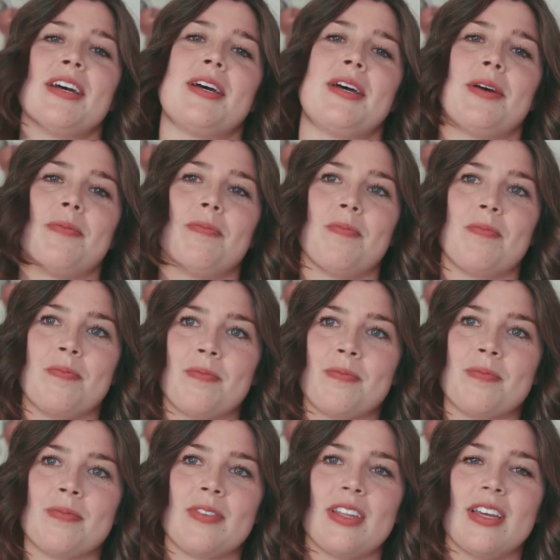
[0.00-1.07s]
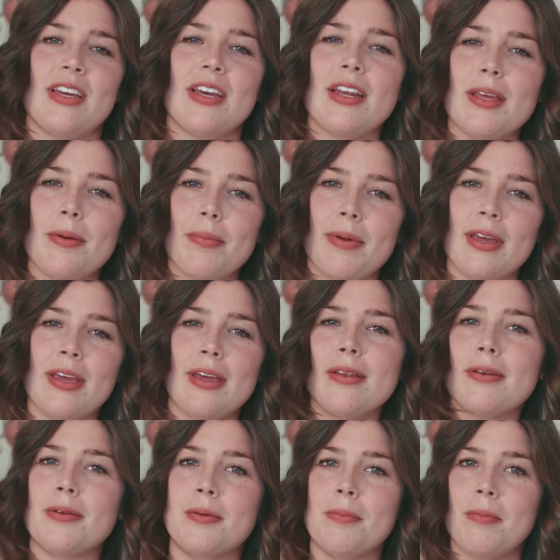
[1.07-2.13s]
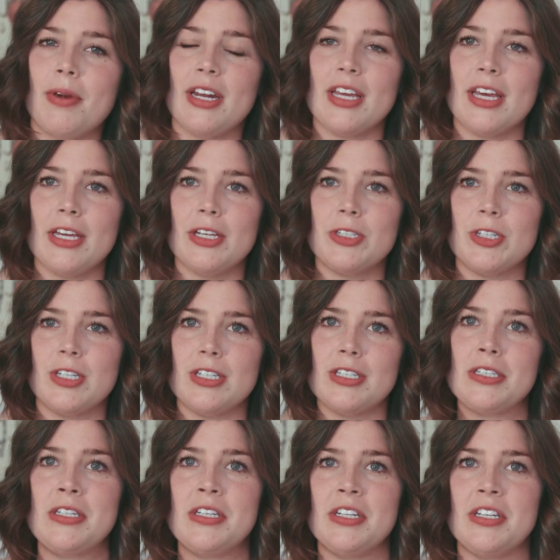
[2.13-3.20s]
any pain medication